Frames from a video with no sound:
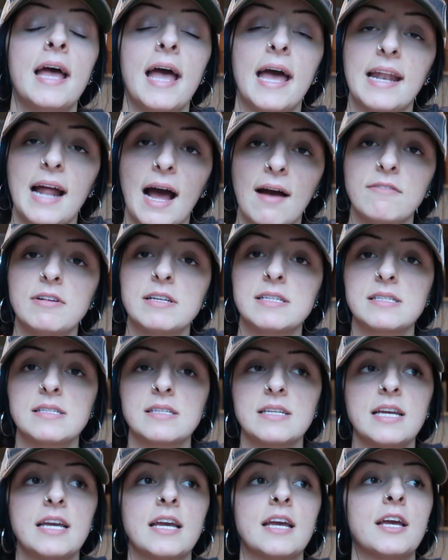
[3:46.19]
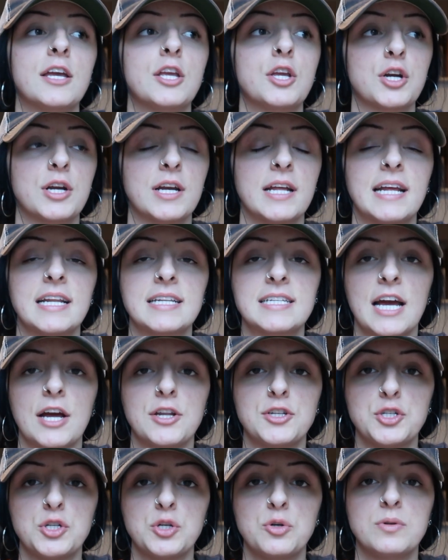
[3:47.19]
And obviously you're getting
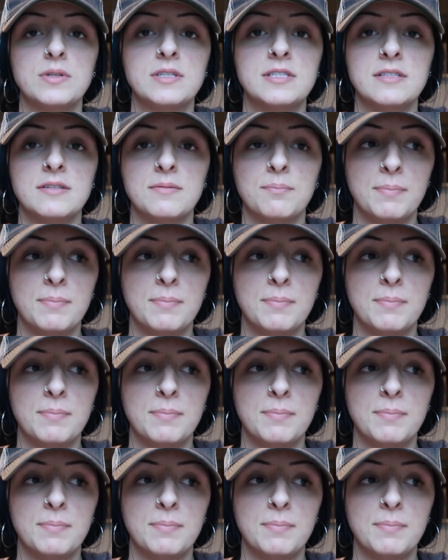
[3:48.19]
tattooed